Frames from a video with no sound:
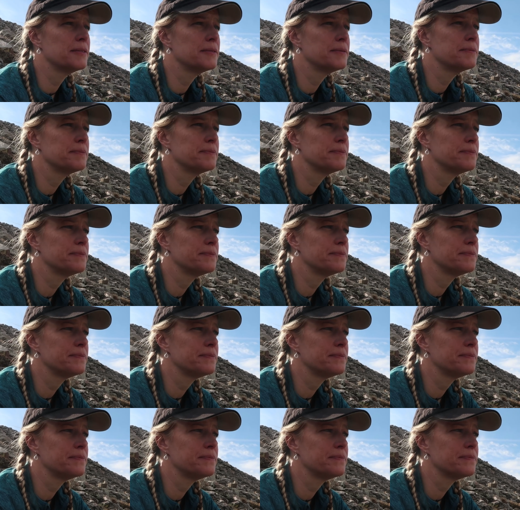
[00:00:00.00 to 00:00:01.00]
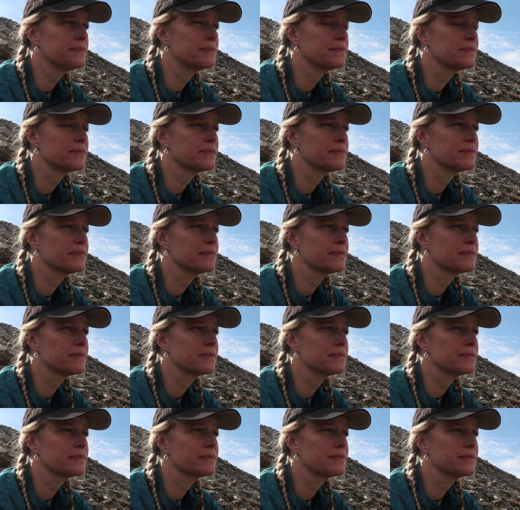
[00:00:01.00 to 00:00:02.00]

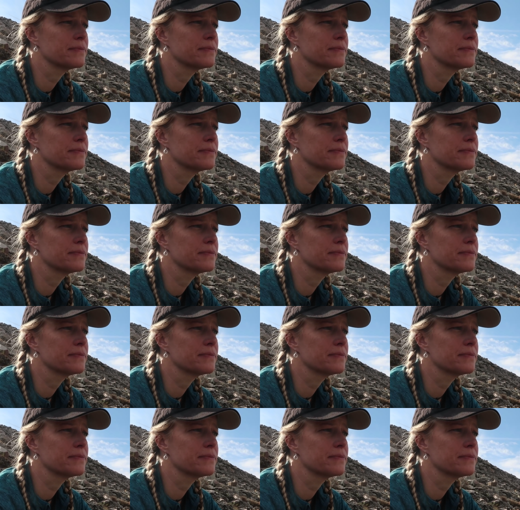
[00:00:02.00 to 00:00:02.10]
No one is speaking in this clip.